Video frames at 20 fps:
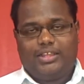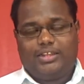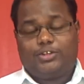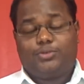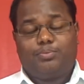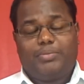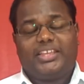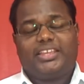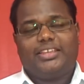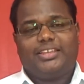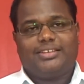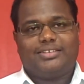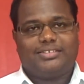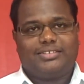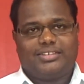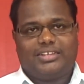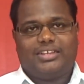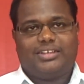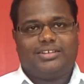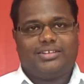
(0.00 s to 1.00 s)
making
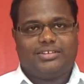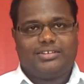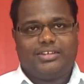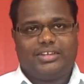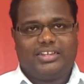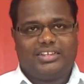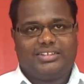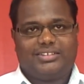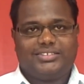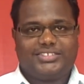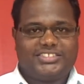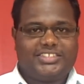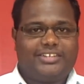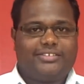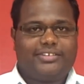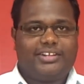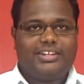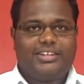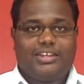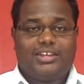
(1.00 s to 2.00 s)
a sit
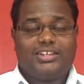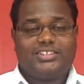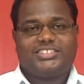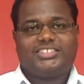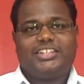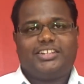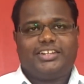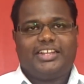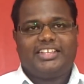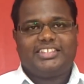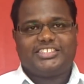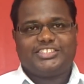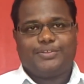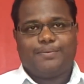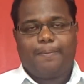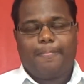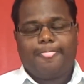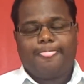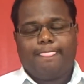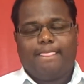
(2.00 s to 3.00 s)
test,
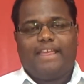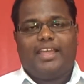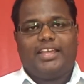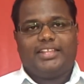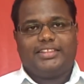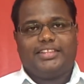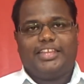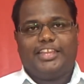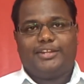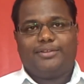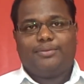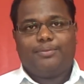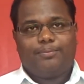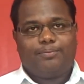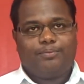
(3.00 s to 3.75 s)
and then